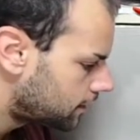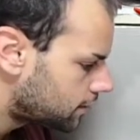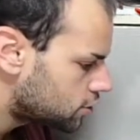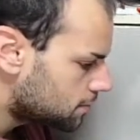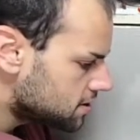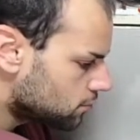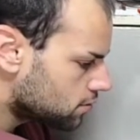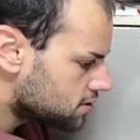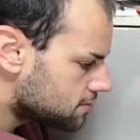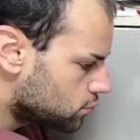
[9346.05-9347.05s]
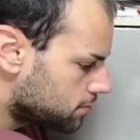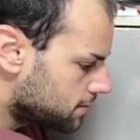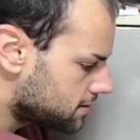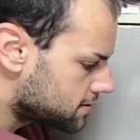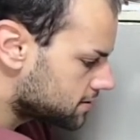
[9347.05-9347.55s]
Should be some more smooth
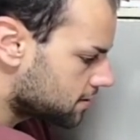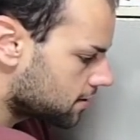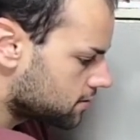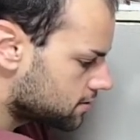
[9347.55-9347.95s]
pieces here.